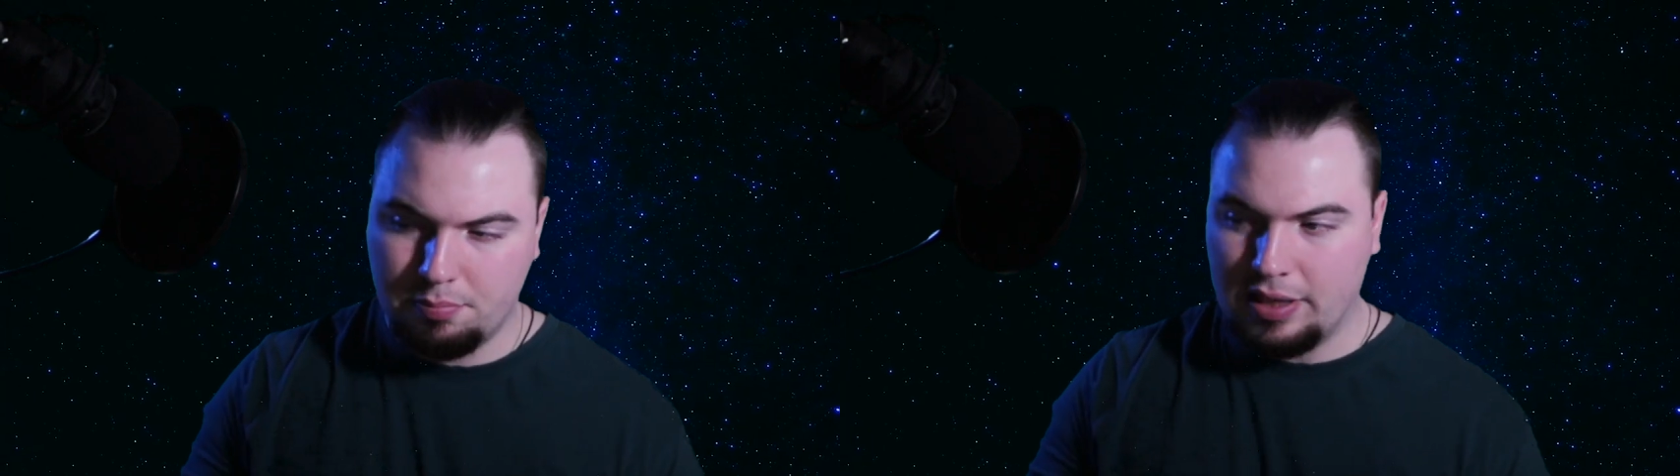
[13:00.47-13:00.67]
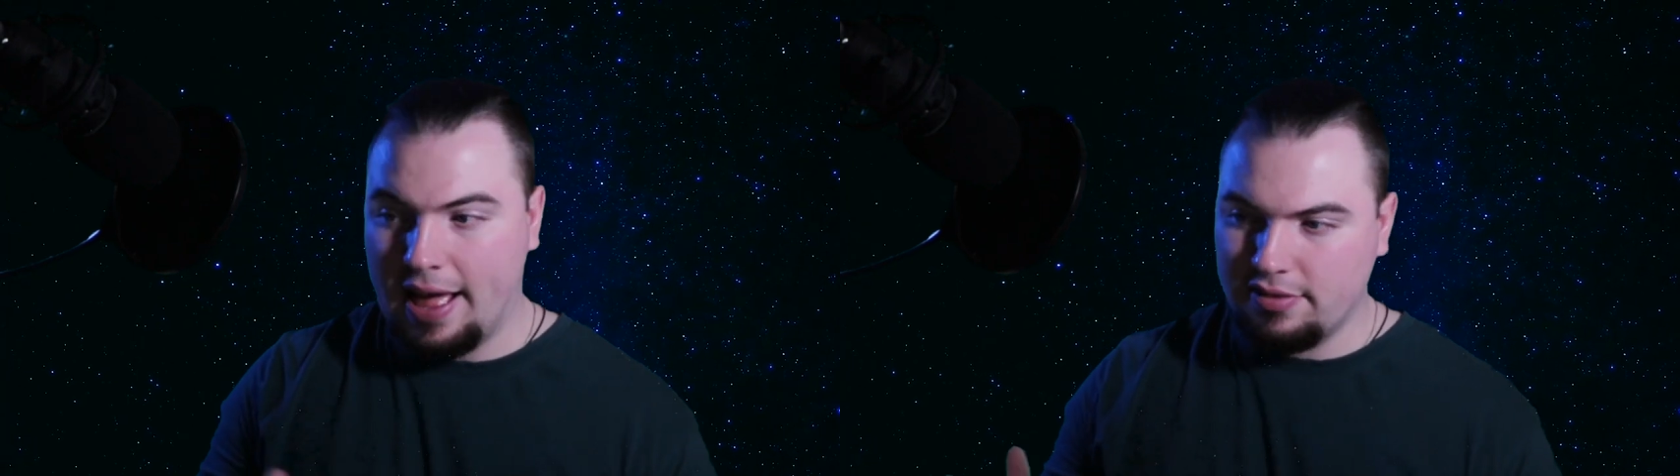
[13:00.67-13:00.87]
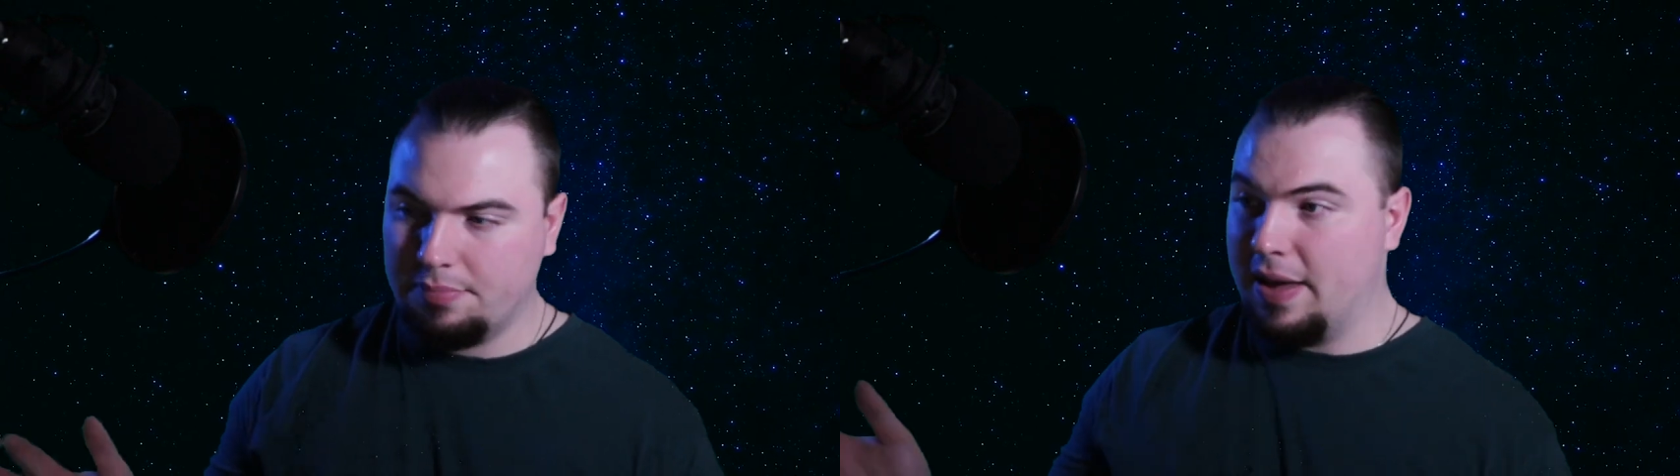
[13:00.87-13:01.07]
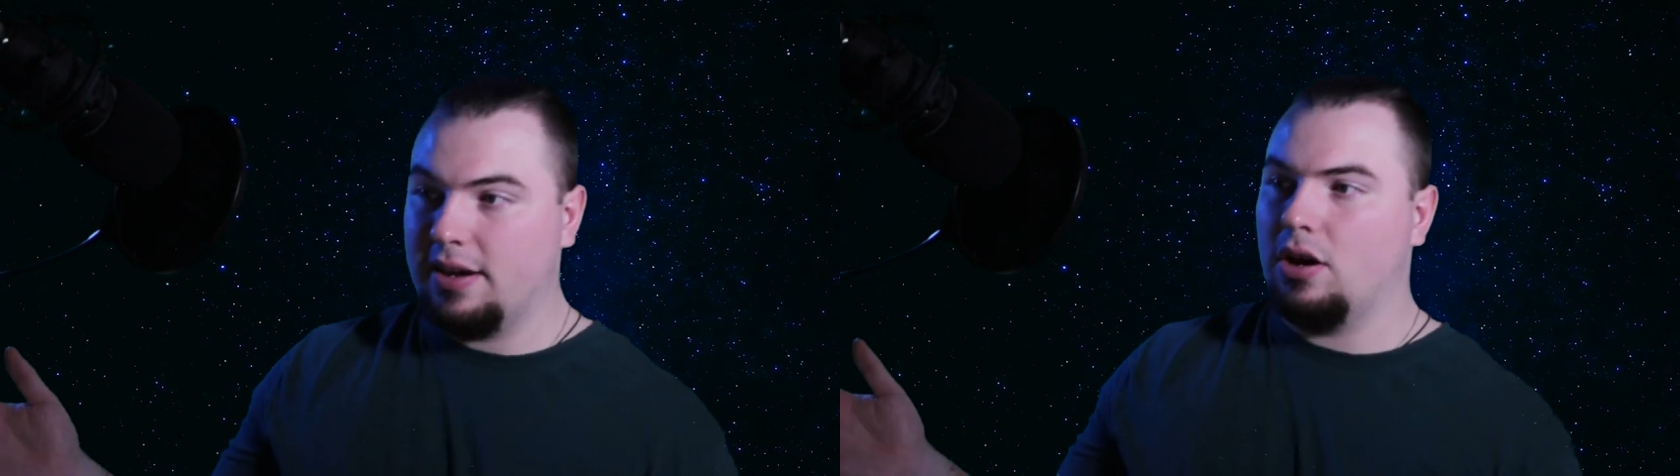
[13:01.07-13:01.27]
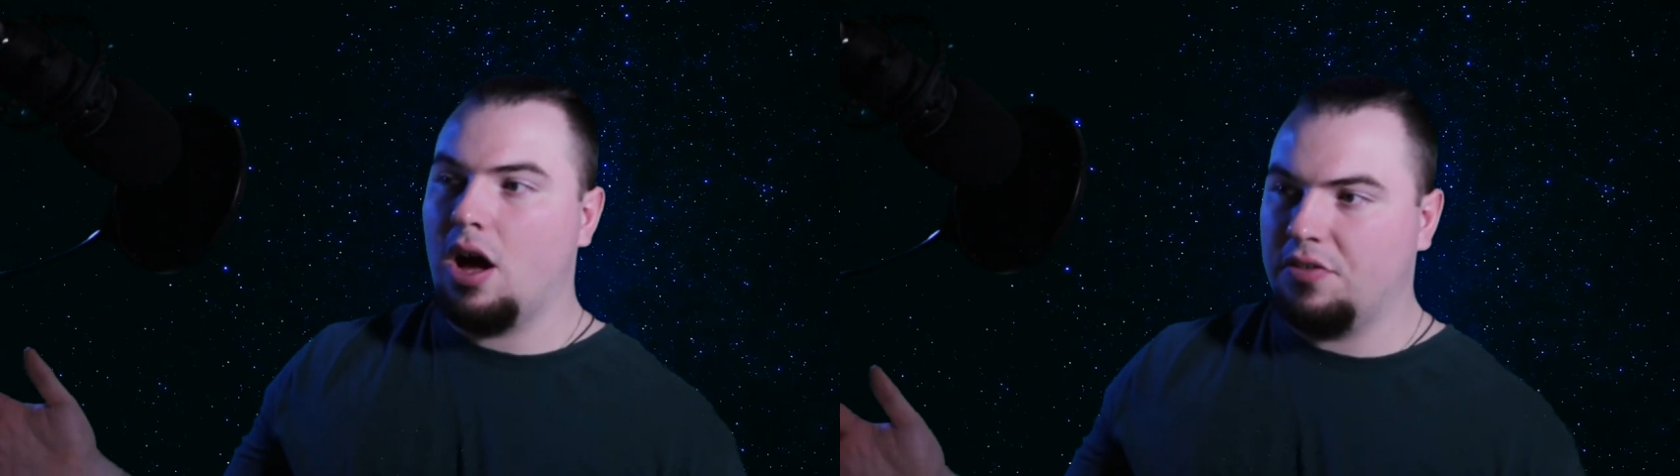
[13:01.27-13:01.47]
blast
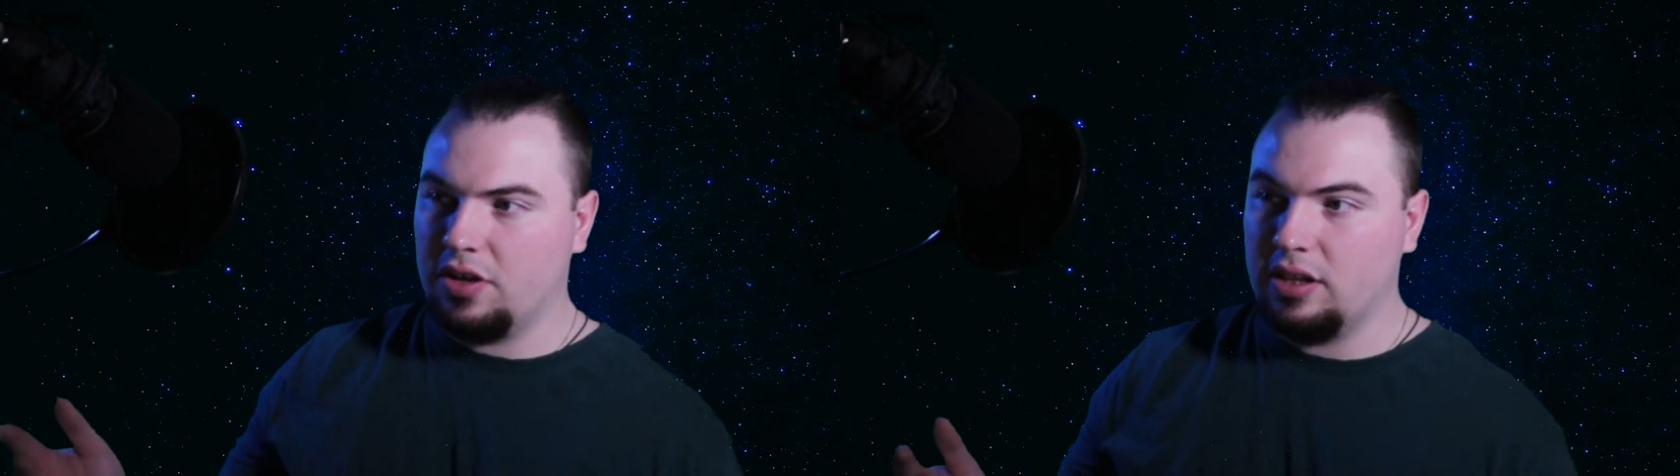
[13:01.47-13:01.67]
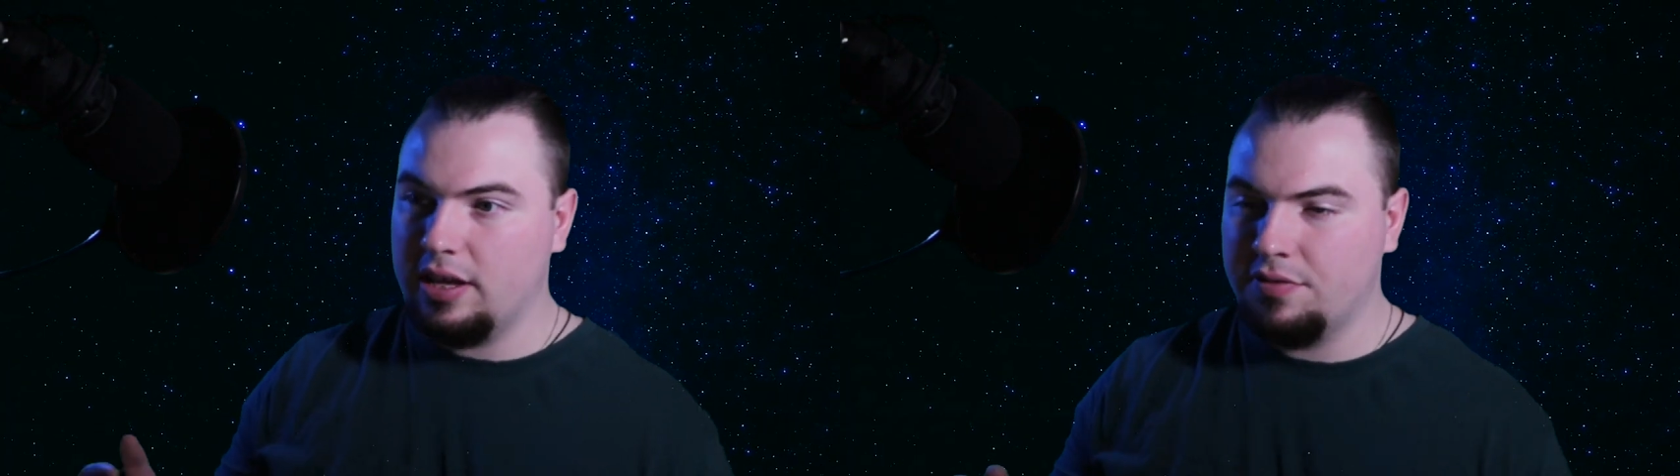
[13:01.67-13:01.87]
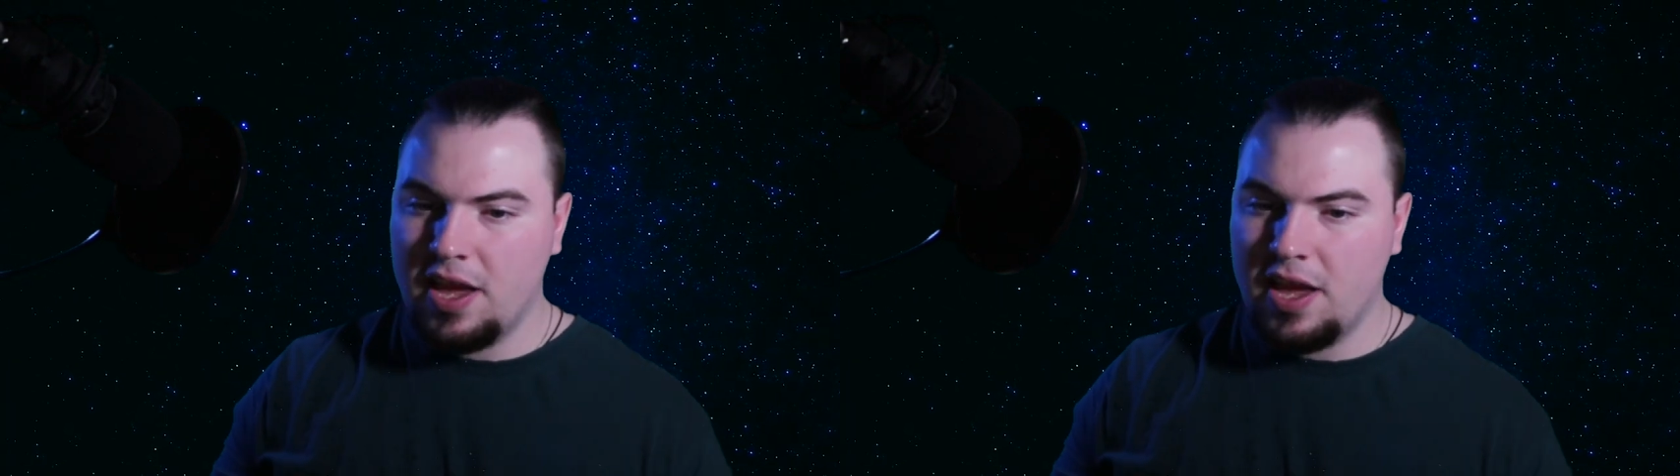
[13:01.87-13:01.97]
Bennett off a cliff,